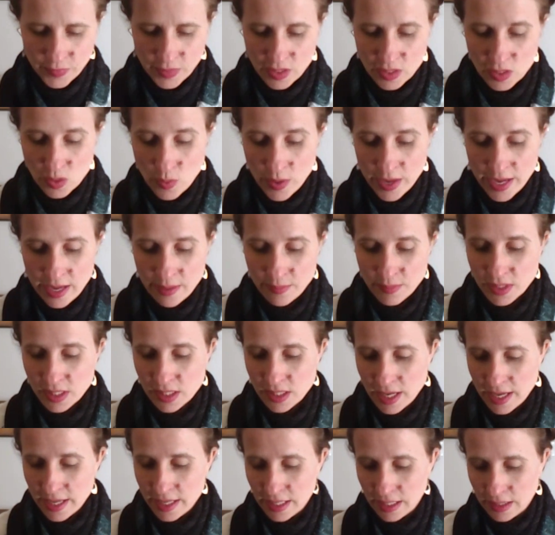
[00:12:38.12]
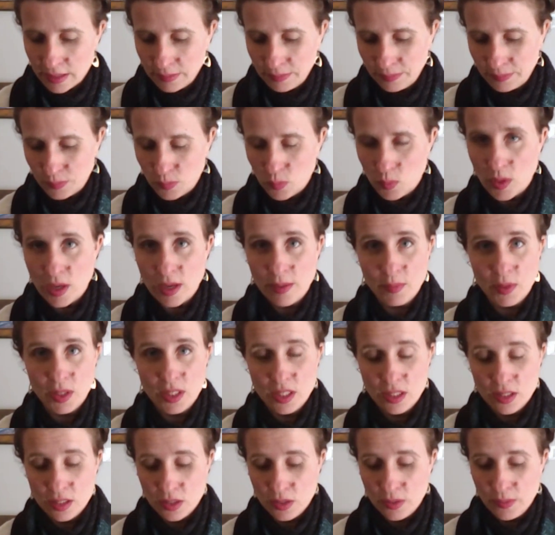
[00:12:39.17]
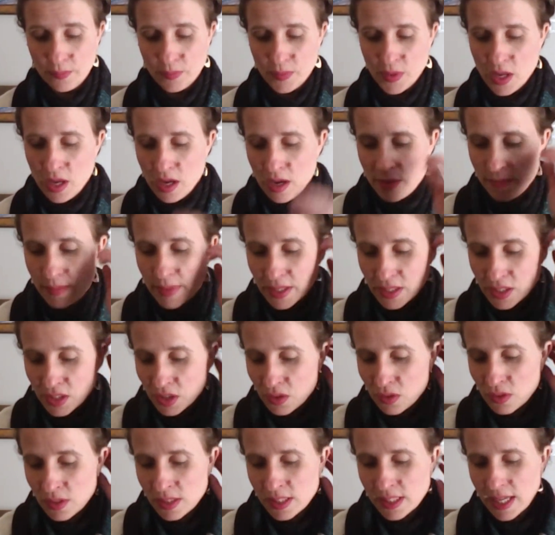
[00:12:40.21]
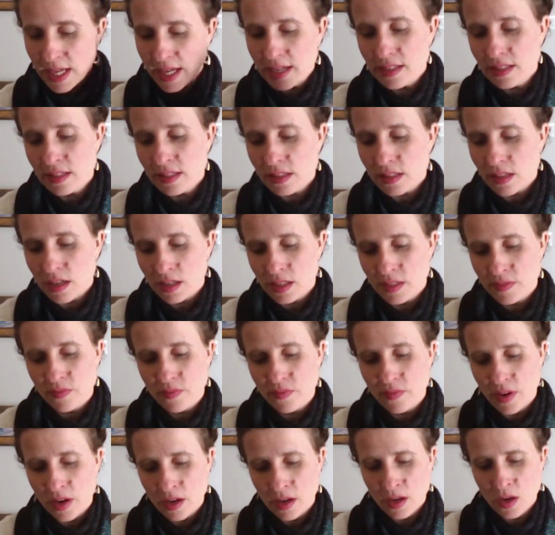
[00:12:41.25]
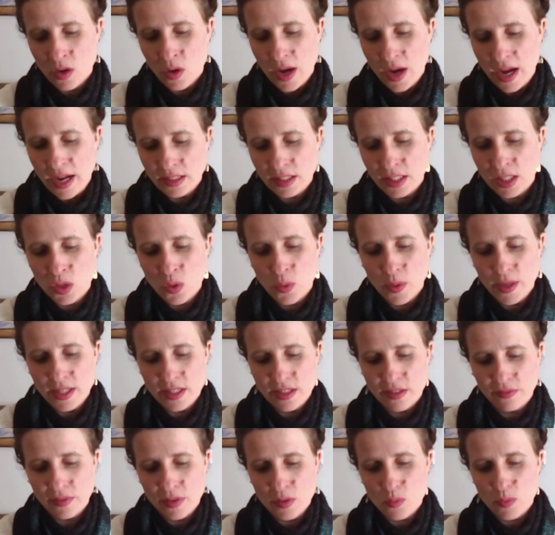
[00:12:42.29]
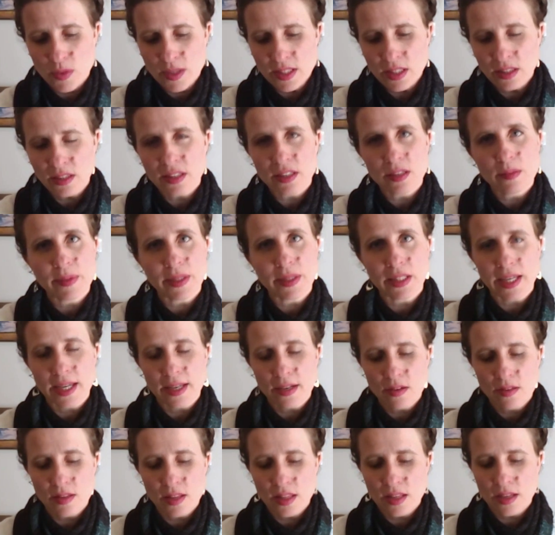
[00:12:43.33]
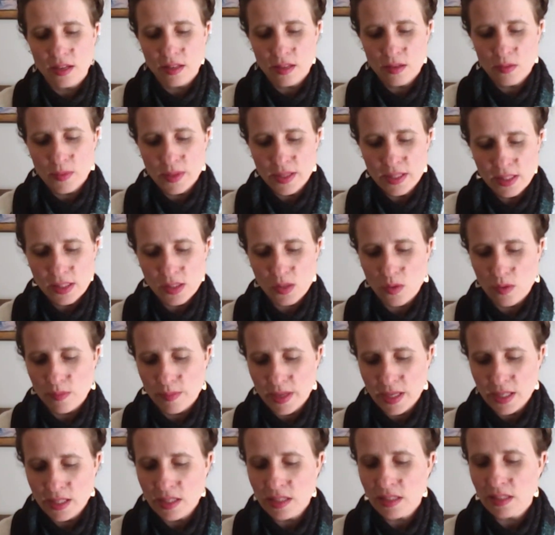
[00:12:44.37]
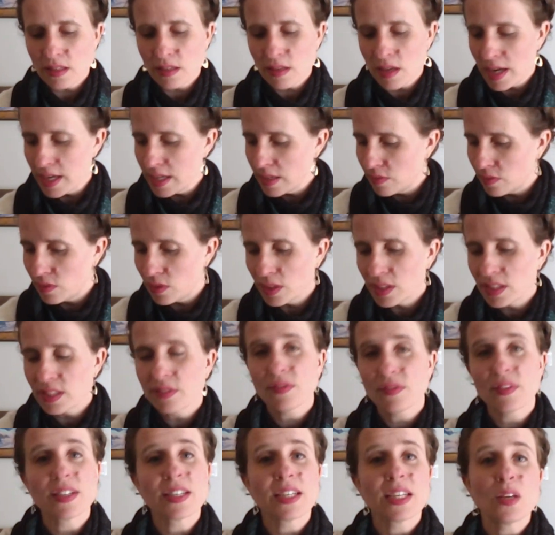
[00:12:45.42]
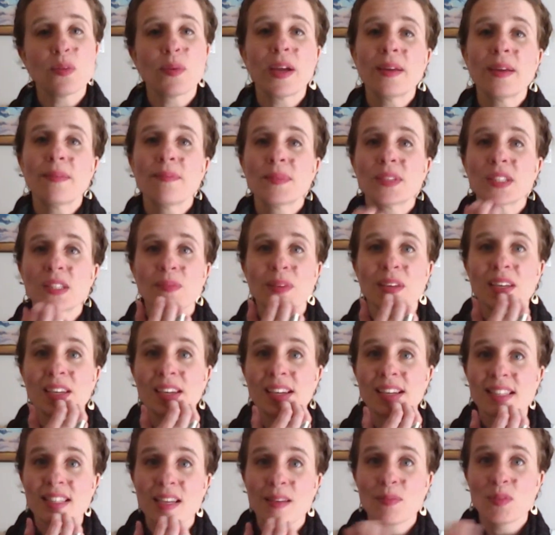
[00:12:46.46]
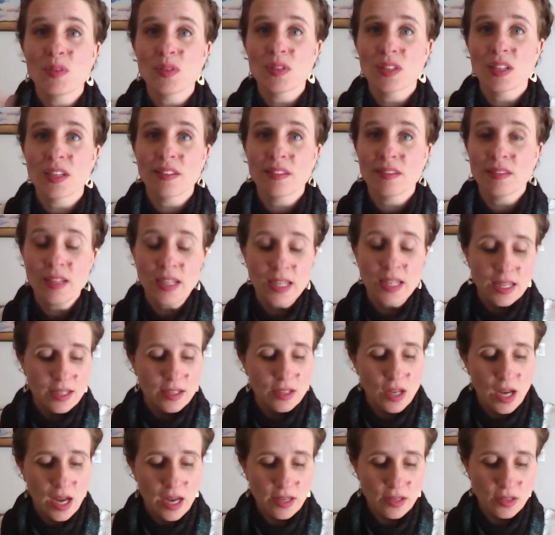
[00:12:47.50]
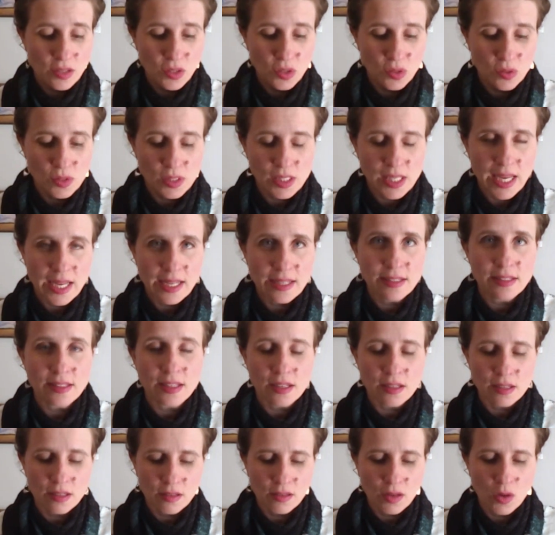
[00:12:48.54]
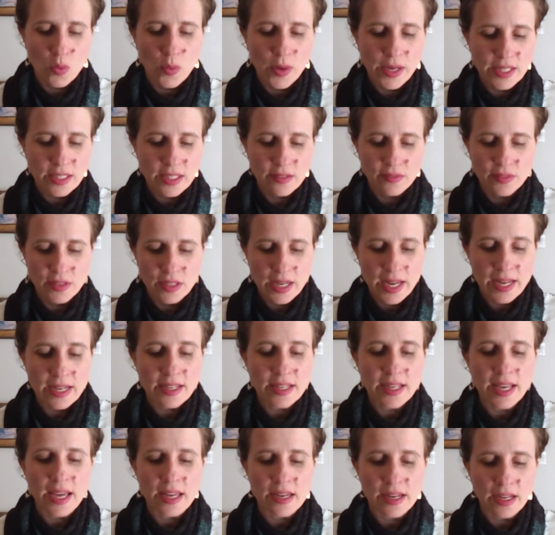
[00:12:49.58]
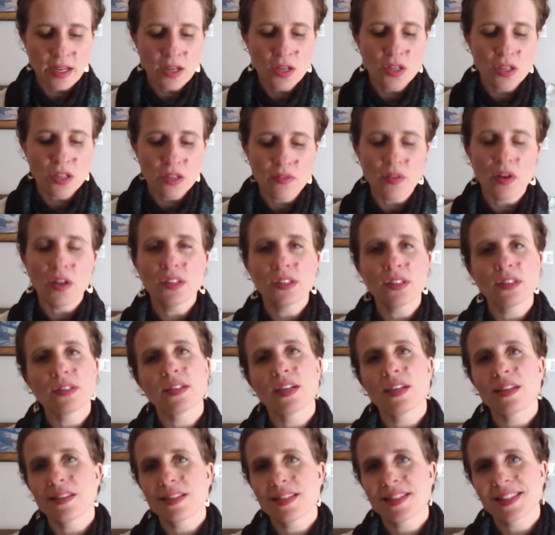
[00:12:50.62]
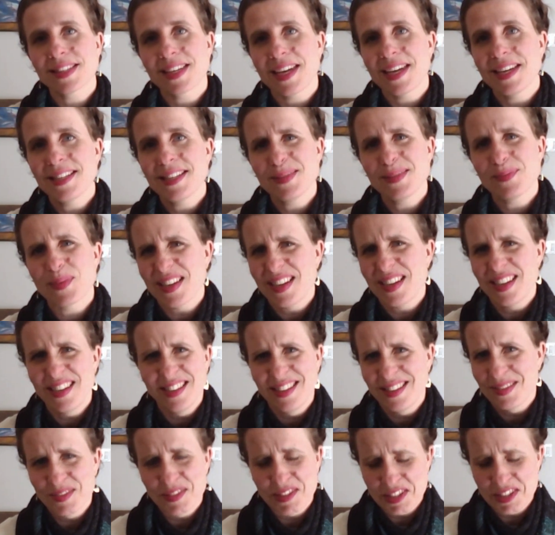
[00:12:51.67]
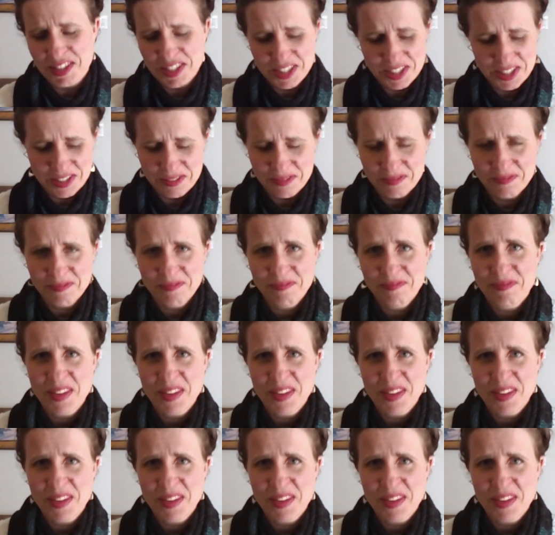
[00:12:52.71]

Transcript: So I am deciding what I'm going to do. My 2 skeins are actually quite different. One's a little bit lighter than the other one, so it may just kind of look different anyway, just because I'm using 2 skeins that are quite different. And again, I could have alternated skeins, but I didn't want to.